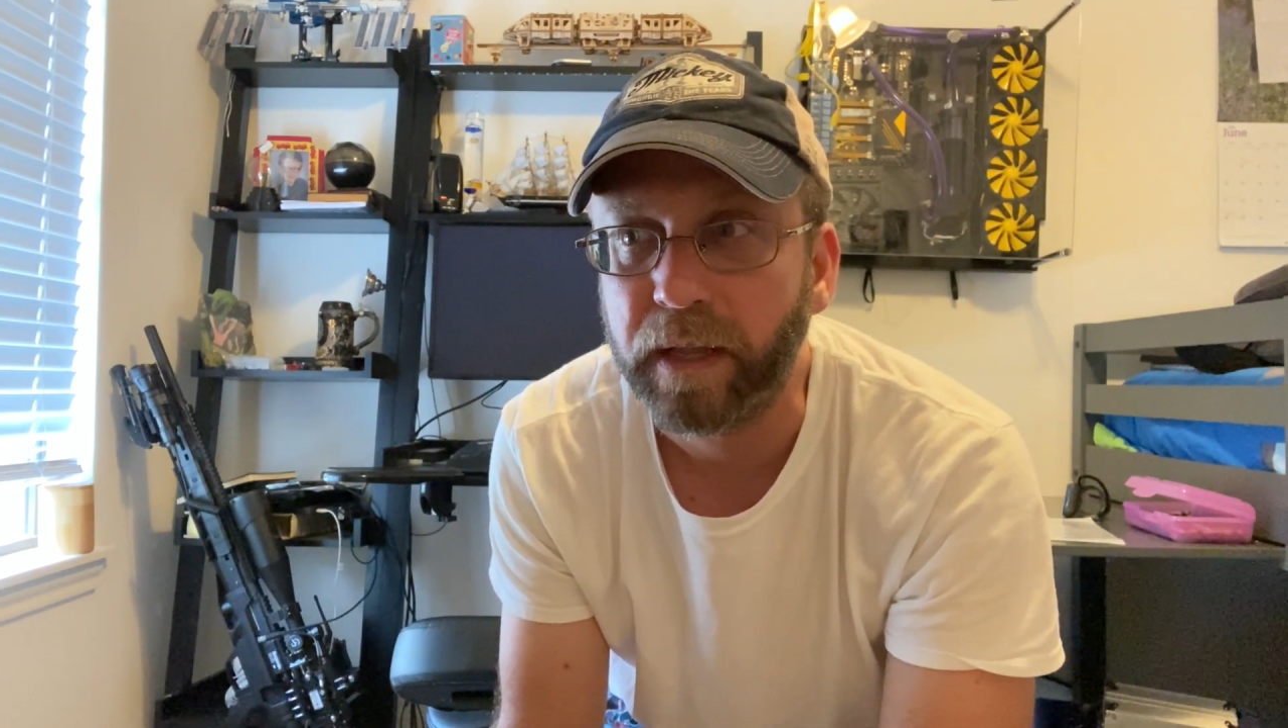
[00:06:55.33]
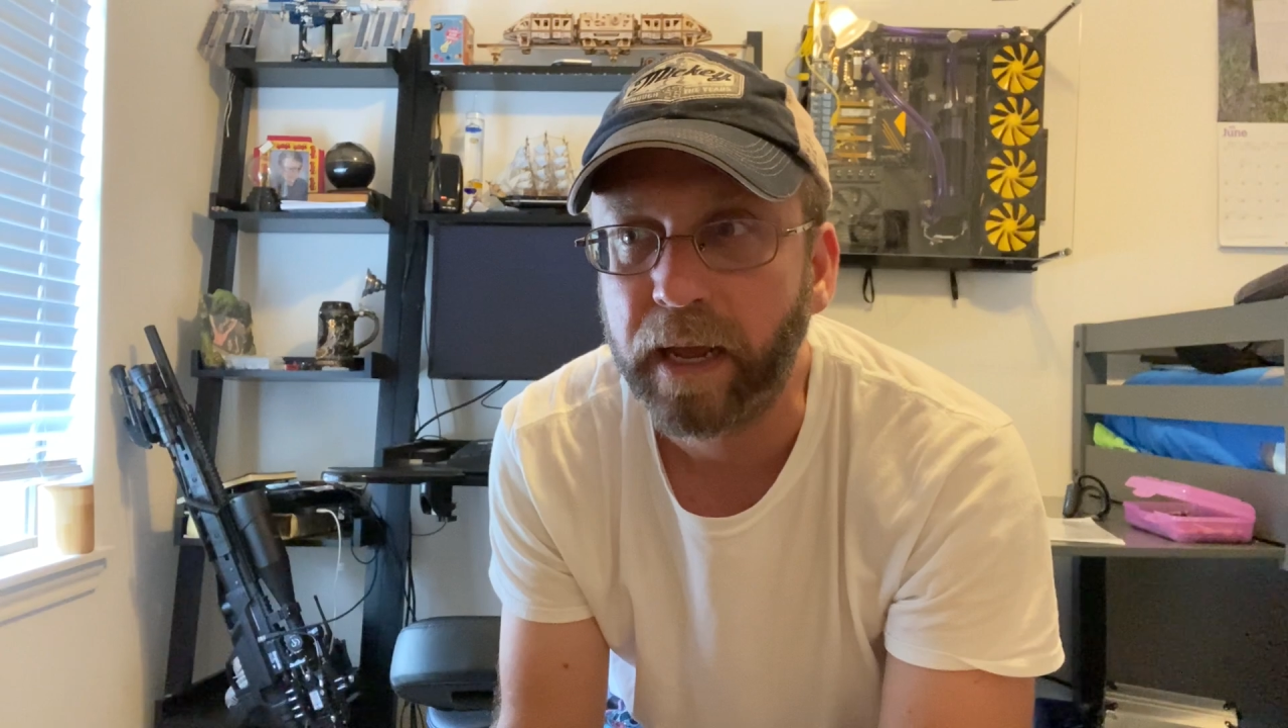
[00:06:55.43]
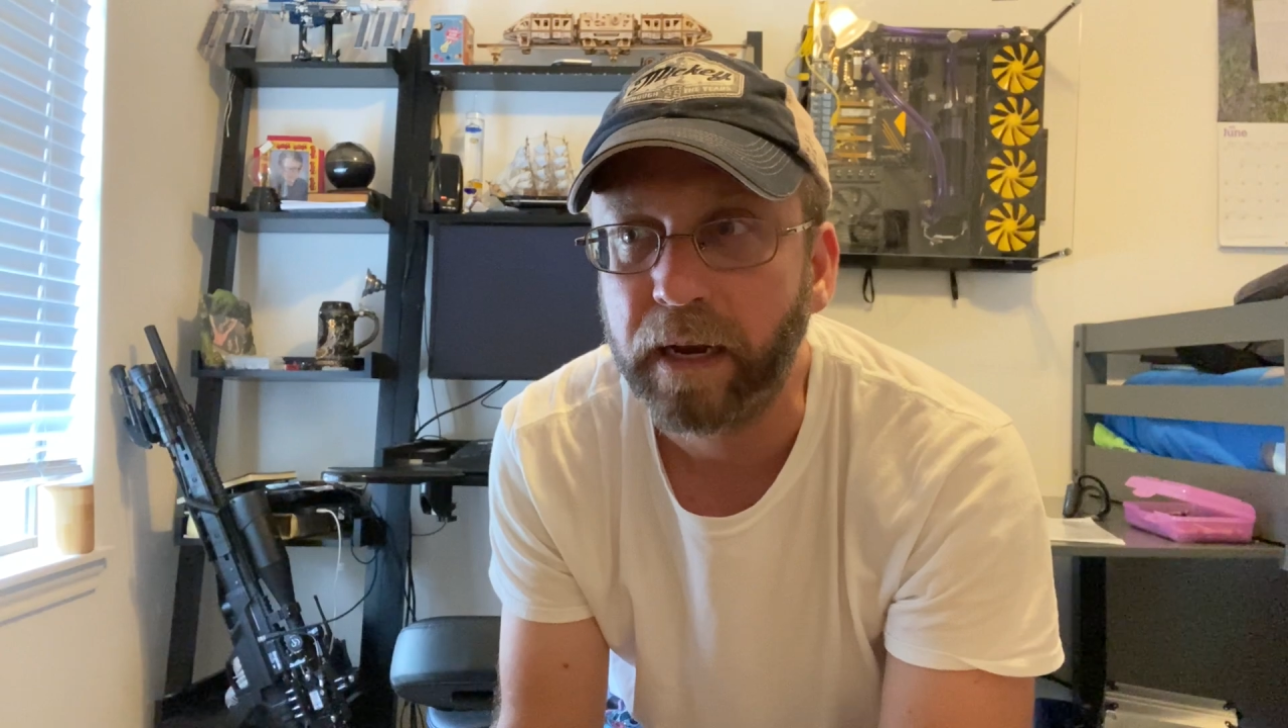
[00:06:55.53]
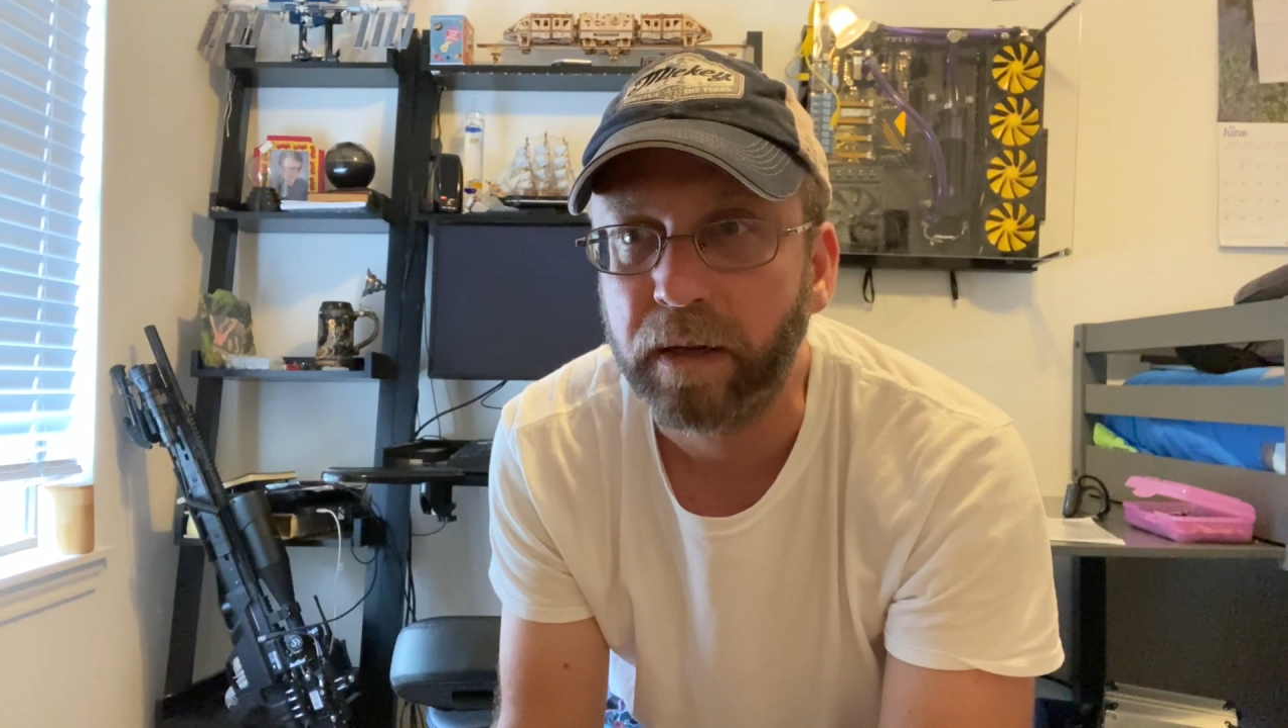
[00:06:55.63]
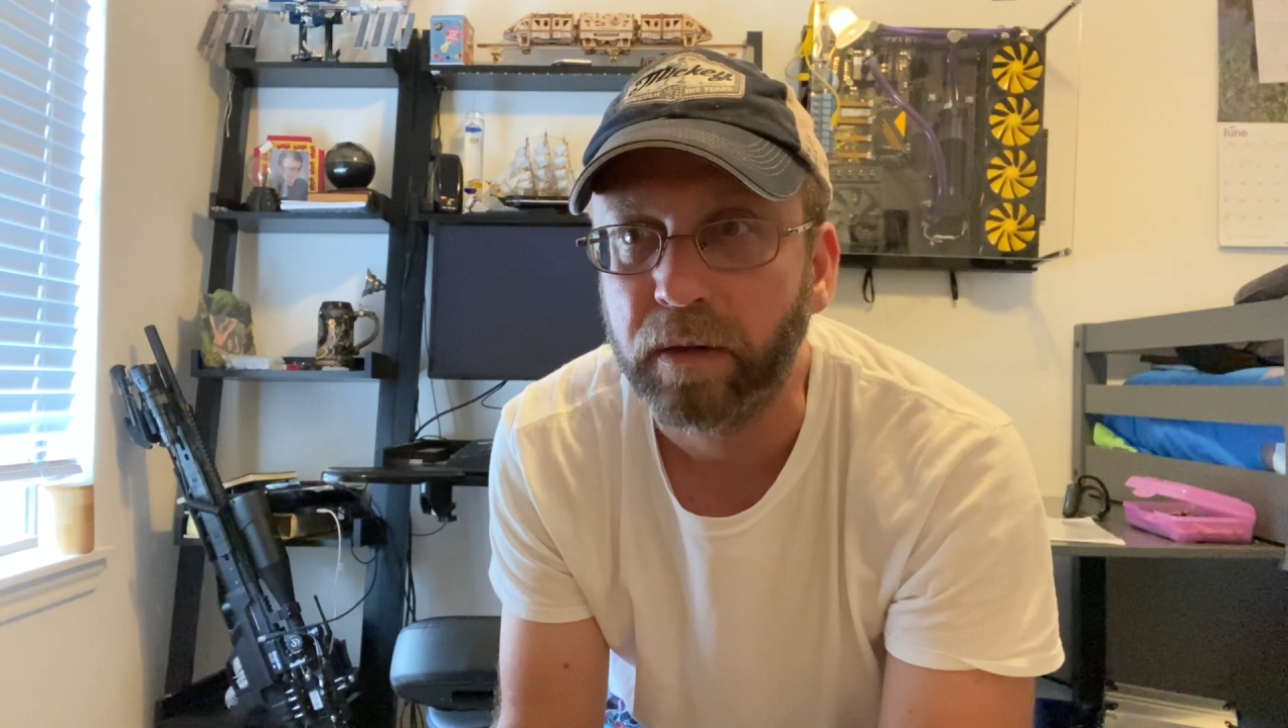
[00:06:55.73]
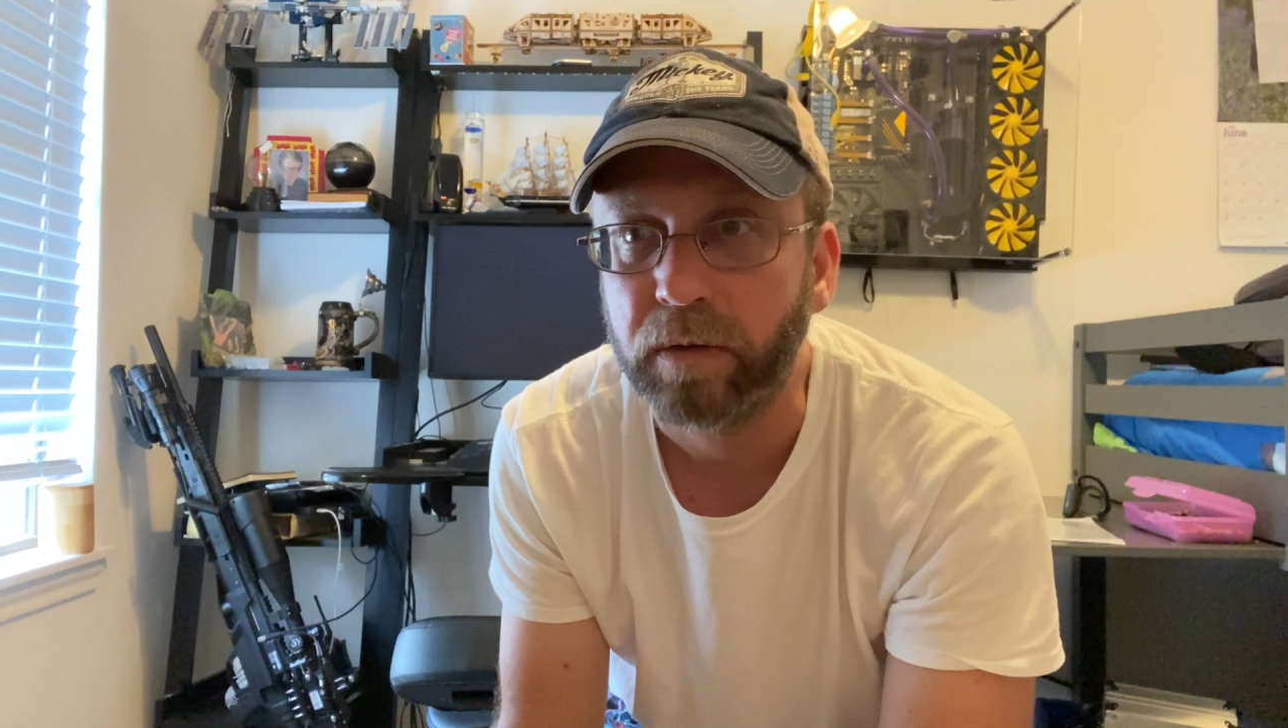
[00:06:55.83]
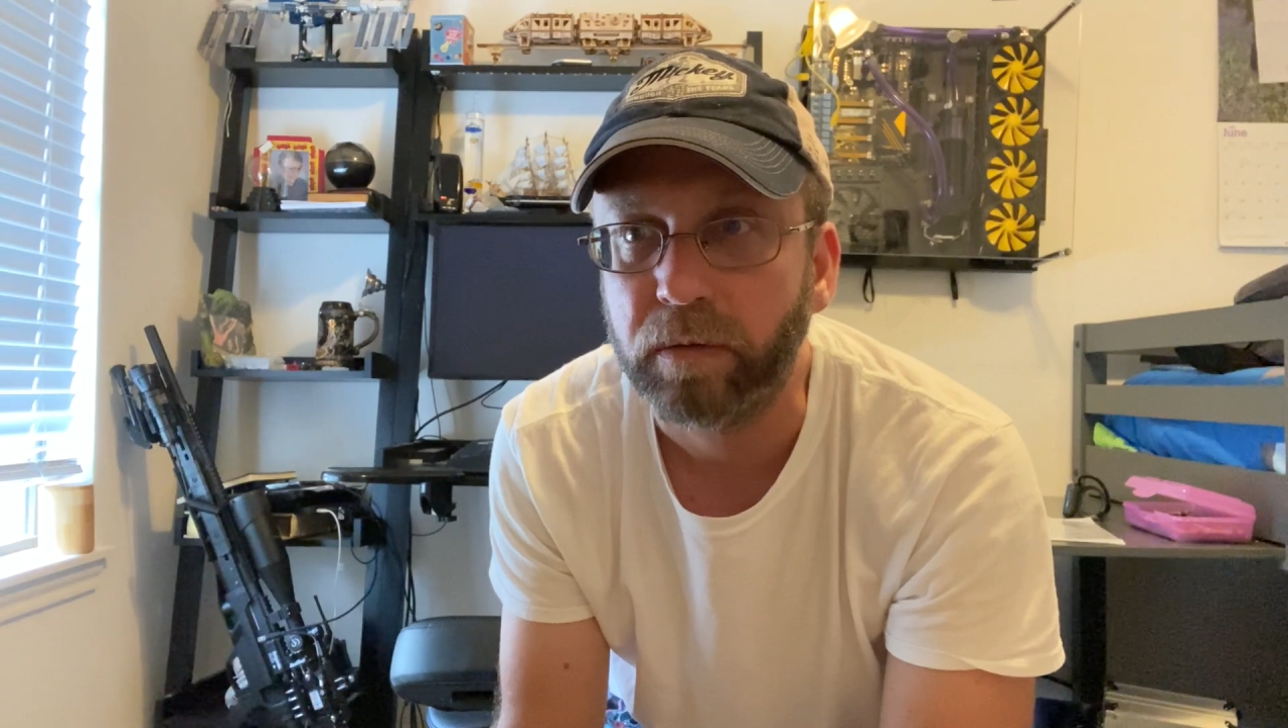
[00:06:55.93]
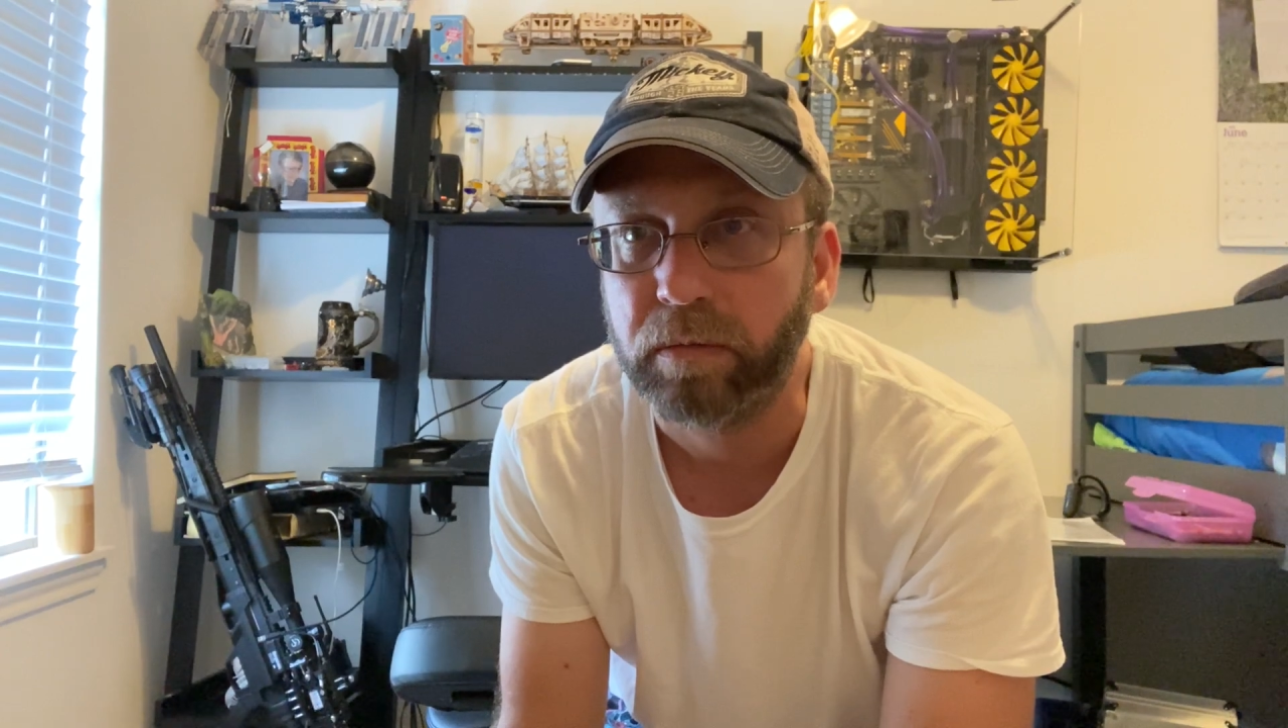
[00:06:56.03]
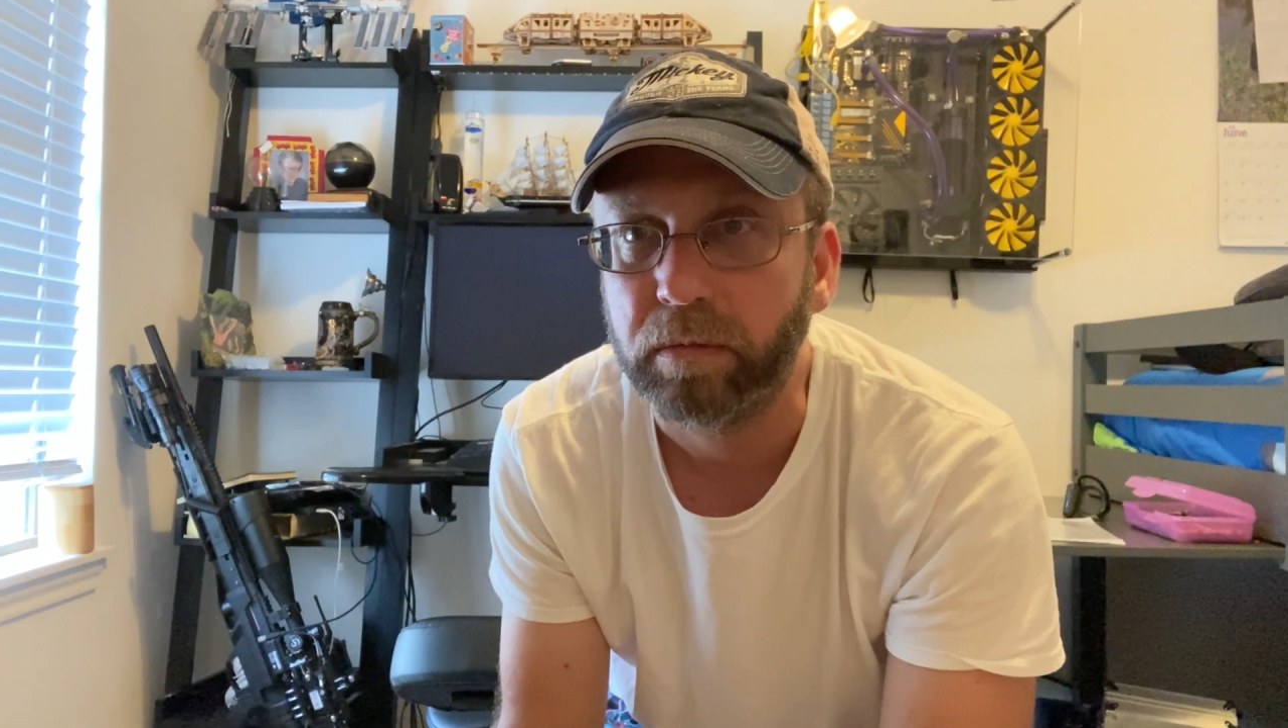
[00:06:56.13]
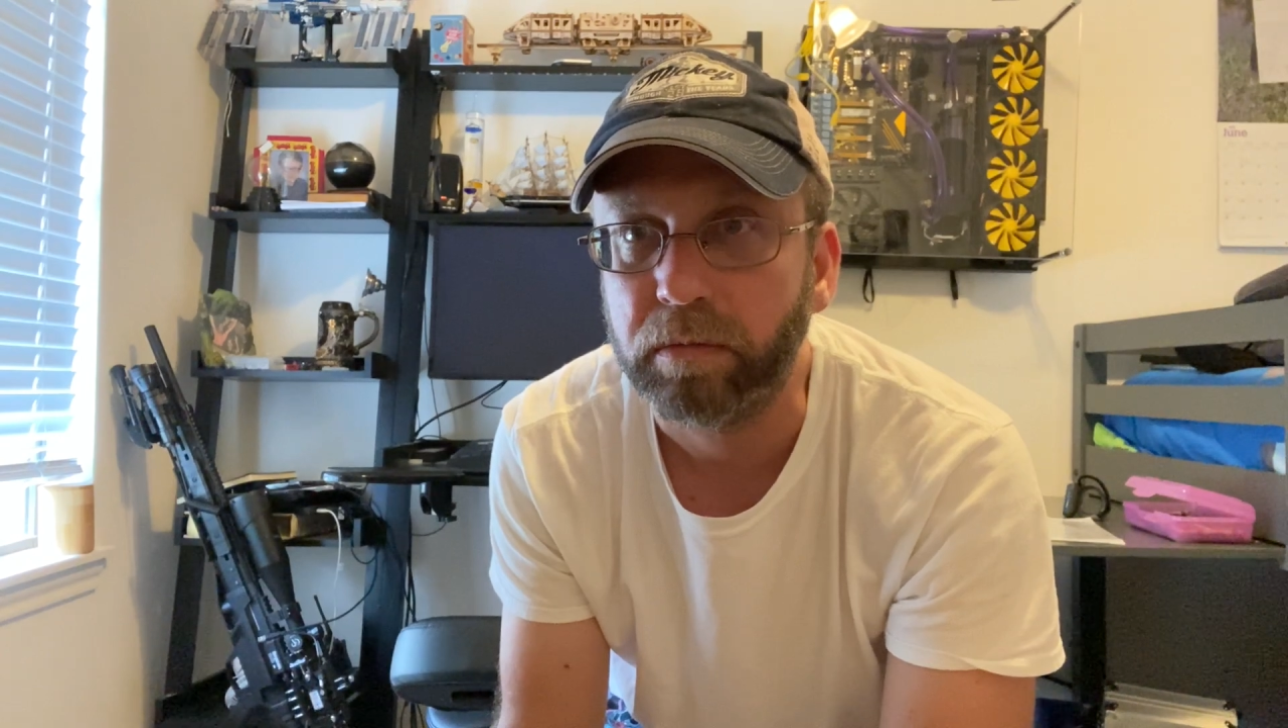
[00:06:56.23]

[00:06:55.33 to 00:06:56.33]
that is,